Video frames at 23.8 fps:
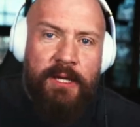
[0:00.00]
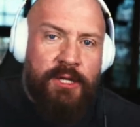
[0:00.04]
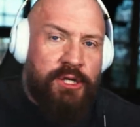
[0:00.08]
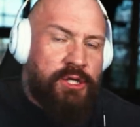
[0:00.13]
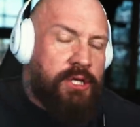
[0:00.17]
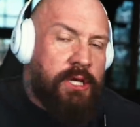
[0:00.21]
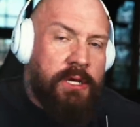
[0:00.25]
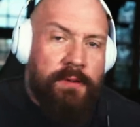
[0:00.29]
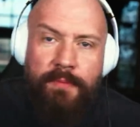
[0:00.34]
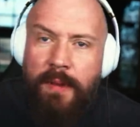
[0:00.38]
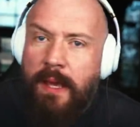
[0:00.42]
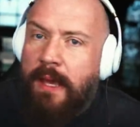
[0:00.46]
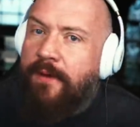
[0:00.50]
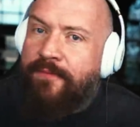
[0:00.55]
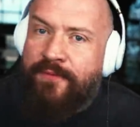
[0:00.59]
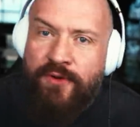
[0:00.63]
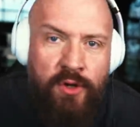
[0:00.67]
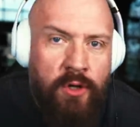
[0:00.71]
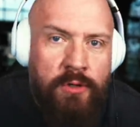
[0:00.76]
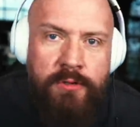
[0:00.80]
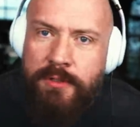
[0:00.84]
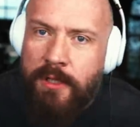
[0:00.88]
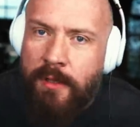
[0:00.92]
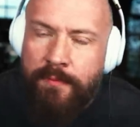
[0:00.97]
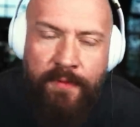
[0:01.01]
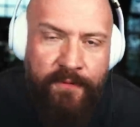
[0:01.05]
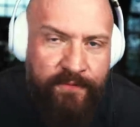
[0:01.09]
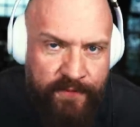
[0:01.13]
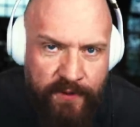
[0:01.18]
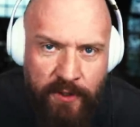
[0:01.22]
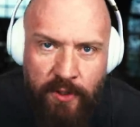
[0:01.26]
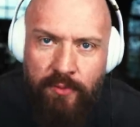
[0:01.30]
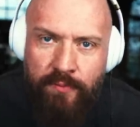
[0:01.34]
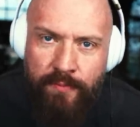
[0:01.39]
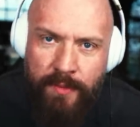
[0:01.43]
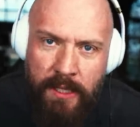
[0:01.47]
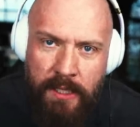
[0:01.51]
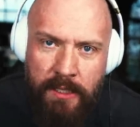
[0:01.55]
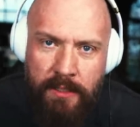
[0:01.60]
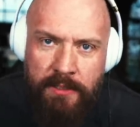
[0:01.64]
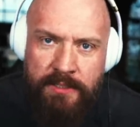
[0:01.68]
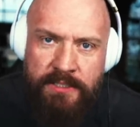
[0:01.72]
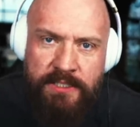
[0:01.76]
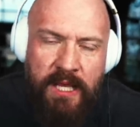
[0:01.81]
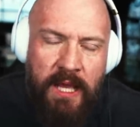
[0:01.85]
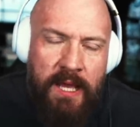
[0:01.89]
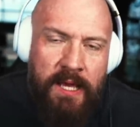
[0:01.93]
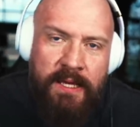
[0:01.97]
she may have cooked them a few
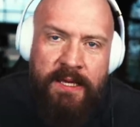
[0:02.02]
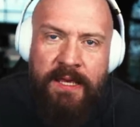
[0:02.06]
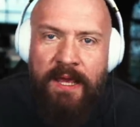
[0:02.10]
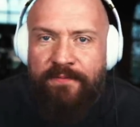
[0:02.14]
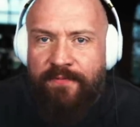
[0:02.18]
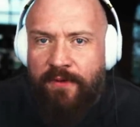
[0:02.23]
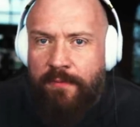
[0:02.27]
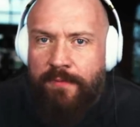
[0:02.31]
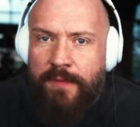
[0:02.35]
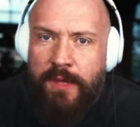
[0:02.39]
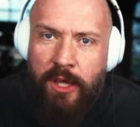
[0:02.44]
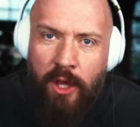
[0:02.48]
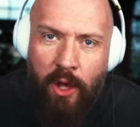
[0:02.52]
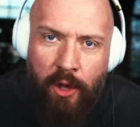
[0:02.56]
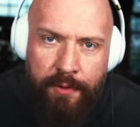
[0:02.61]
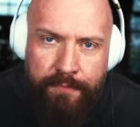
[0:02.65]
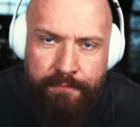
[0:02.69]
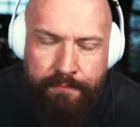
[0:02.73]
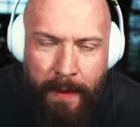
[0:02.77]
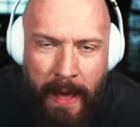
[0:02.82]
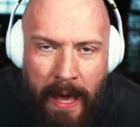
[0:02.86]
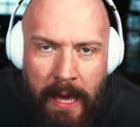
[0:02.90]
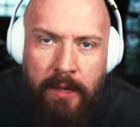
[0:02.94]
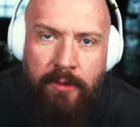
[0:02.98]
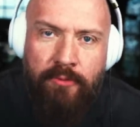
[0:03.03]
meals, give them the odd back